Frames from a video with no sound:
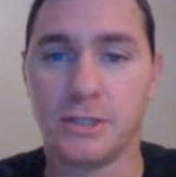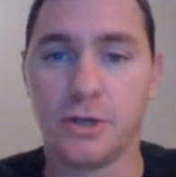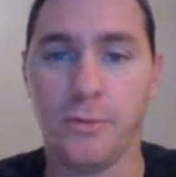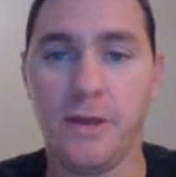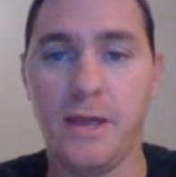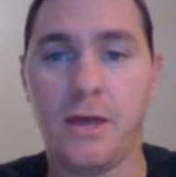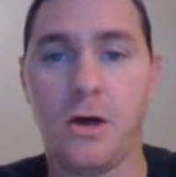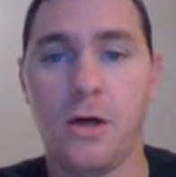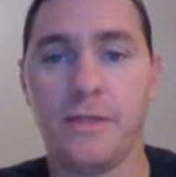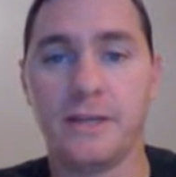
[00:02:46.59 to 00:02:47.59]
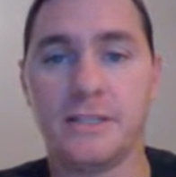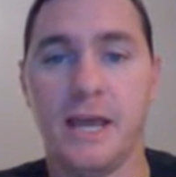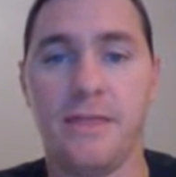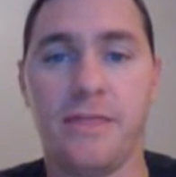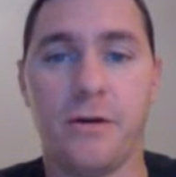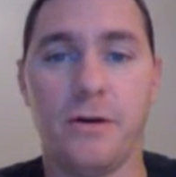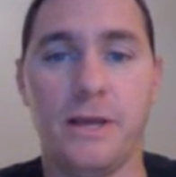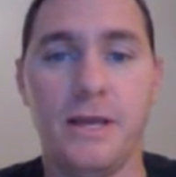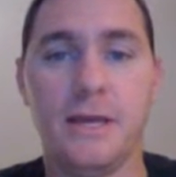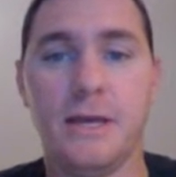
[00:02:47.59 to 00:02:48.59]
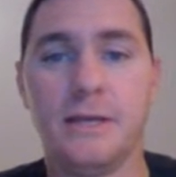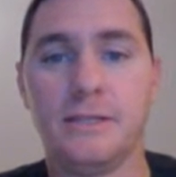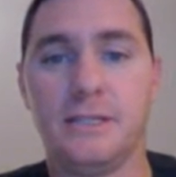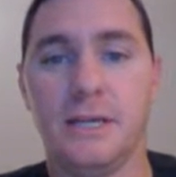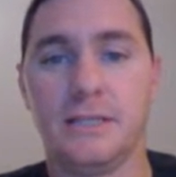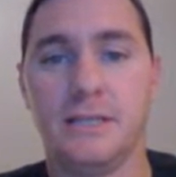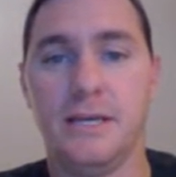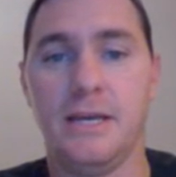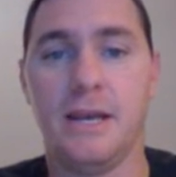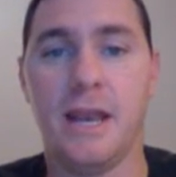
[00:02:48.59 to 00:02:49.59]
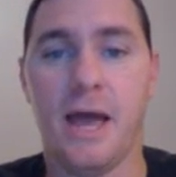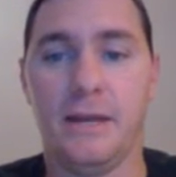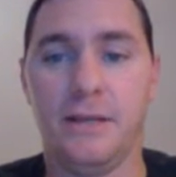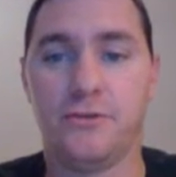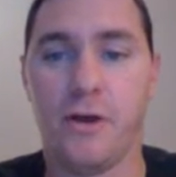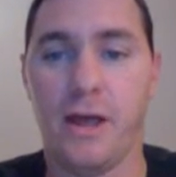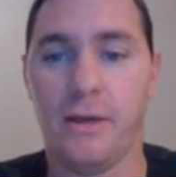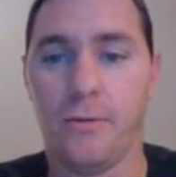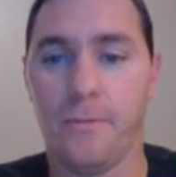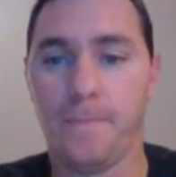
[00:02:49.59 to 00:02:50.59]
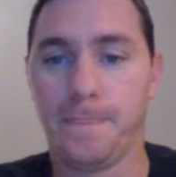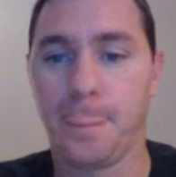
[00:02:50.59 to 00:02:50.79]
And so we call this a 30, 60, 90 triangle.